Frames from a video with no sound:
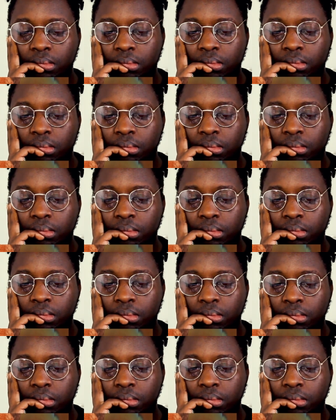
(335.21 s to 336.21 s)

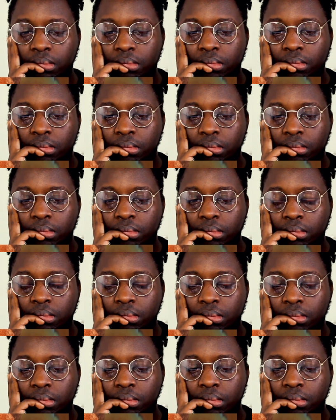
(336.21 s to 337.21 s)

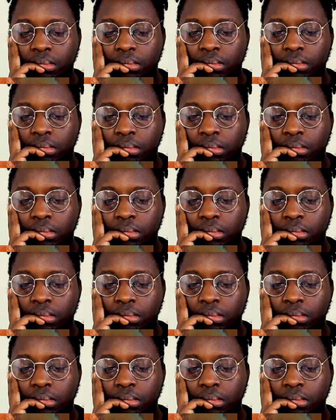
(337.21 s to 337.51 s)
No one is speaking in this clip.